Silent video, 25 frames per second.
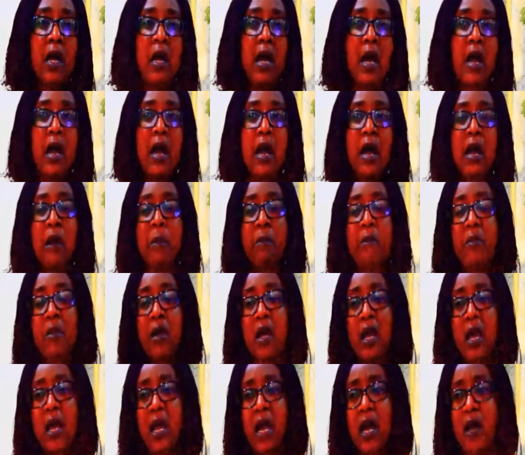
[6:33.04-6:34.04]

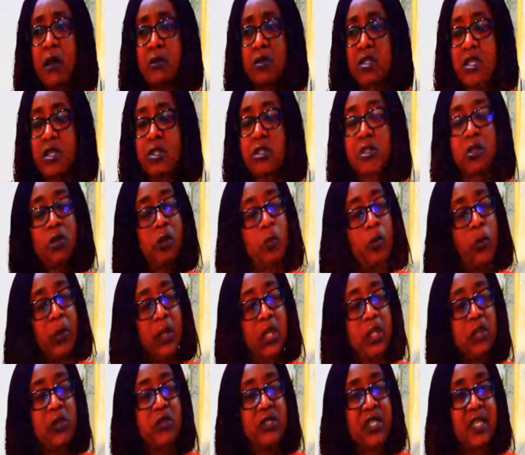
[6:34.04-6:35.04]
I'll just
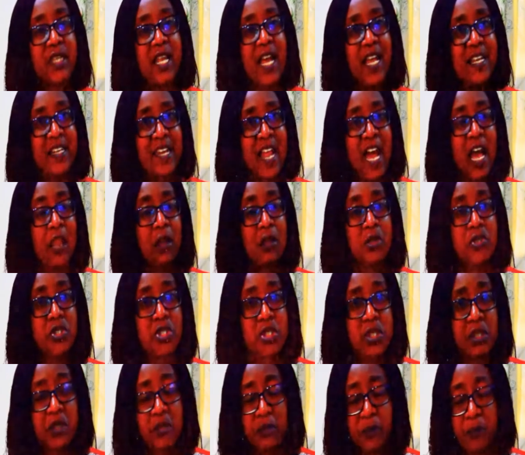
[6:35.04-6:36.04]
quickly use an
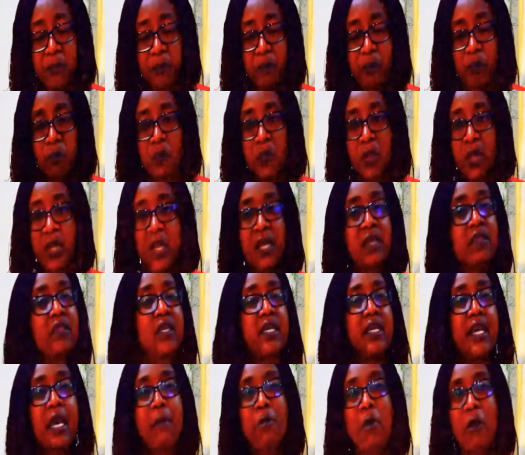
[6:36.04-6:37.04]
analogy. In the
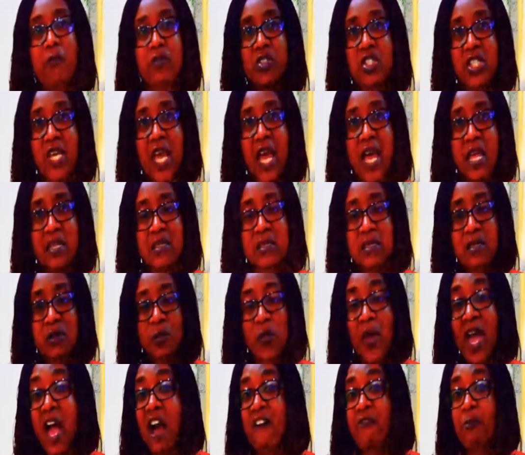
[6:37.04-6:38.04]
game of chess,
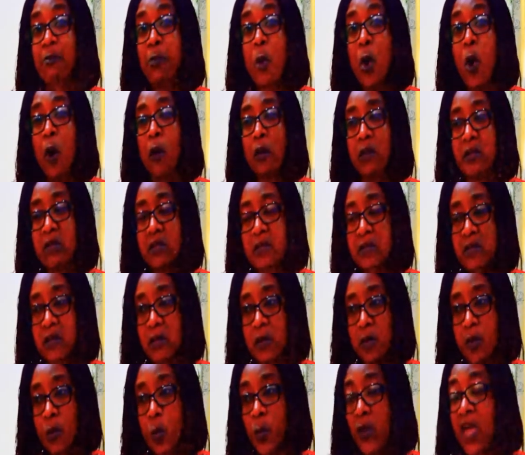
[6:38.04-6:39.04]
we have pawns.
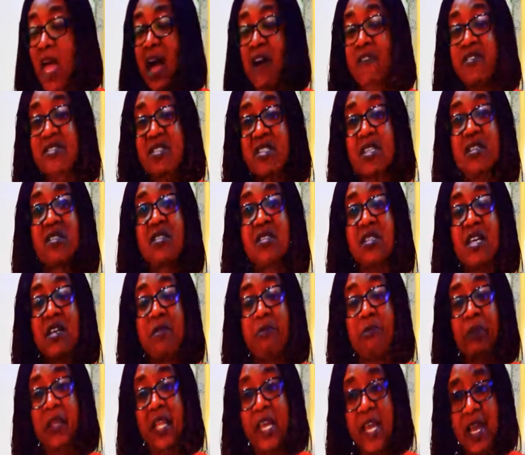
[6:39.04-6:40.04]
We have
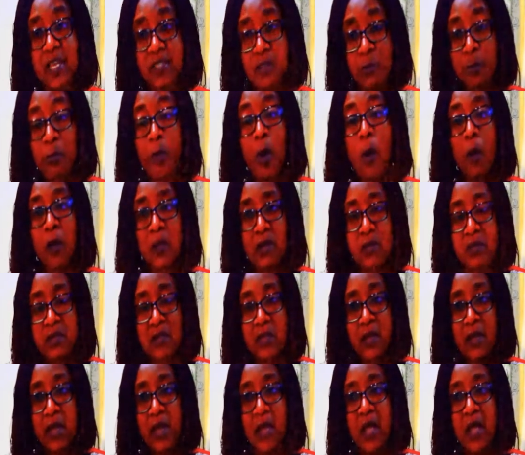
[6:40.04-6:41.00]
16 players, the pawns.